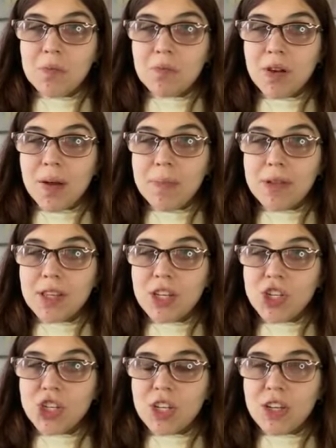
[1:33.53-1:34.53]

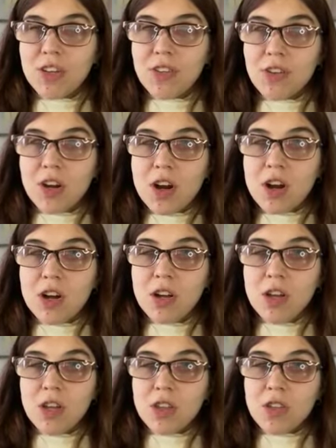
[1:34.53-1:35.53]
Prepositions are
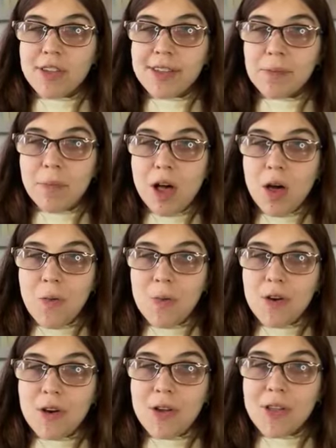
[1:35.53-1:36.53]
the small
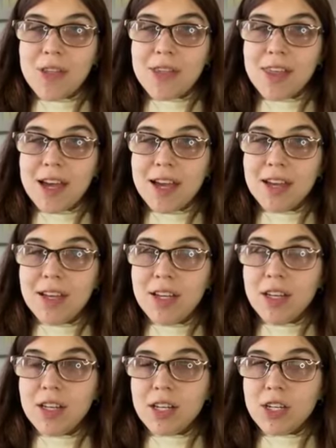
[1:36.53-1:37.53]
words that
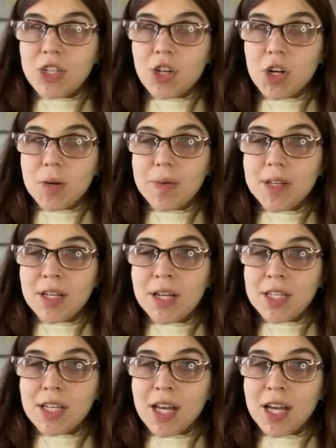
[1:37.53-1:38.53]
determine
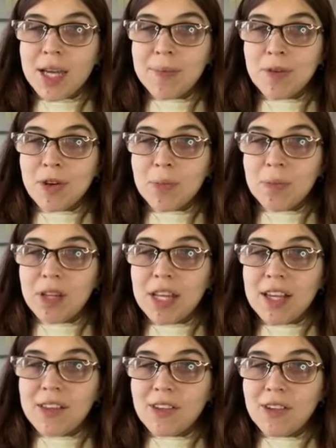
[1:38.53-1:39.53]
a time or
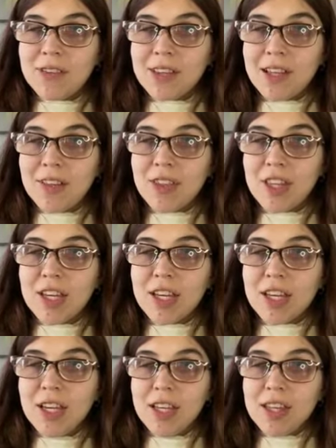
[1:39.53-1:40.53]
place of
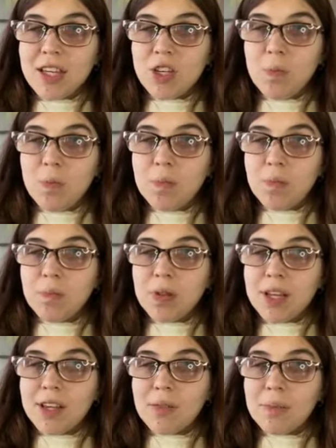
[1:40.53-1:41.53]
something that you
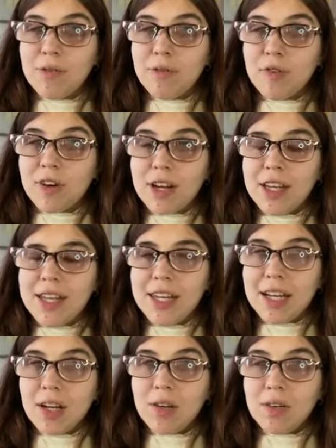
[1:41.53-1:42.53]
place before a
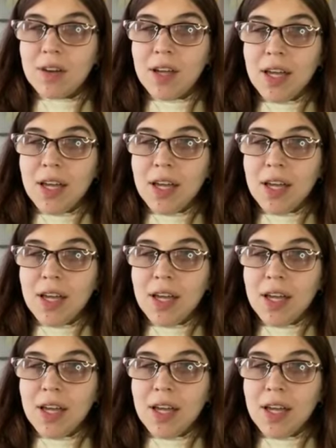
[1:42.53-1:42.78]
noun.